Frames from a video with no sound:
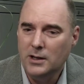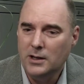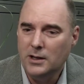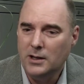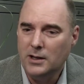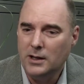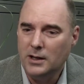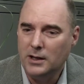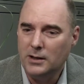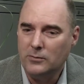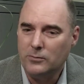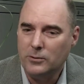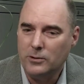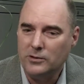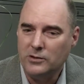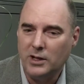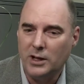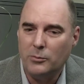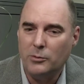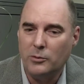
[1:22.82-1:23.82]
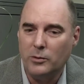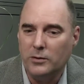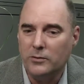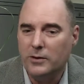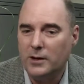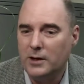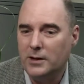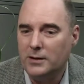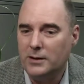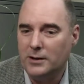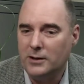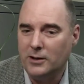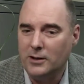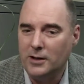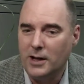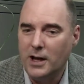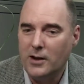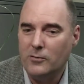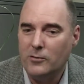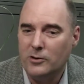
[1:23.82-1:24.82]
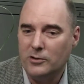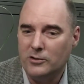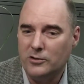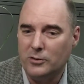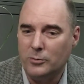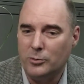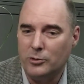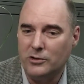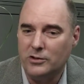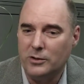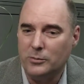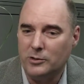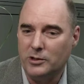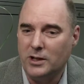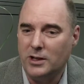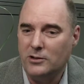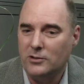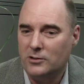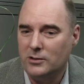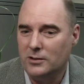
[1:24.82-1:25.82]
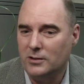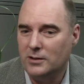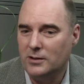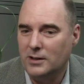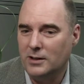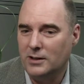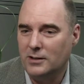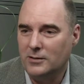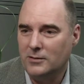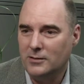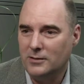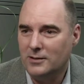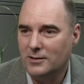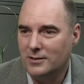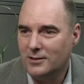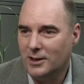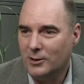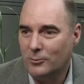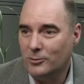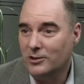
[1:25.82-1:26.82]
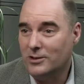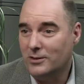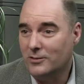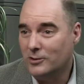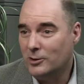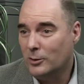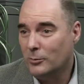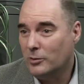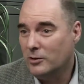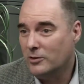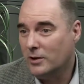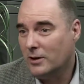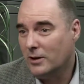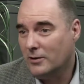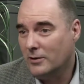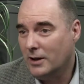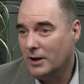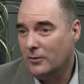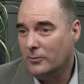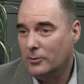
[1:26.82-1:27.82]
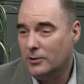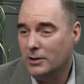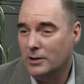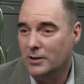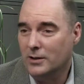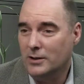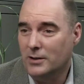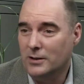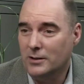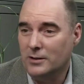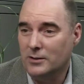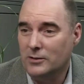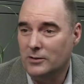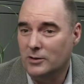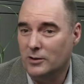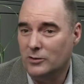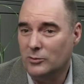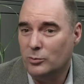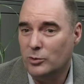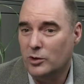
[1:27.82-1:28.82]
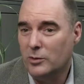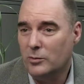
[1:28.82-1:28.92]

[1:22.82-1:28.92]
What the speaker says: And for example, we find that on average, the precipitation that they receive in Sub-Saharan Africa is pretty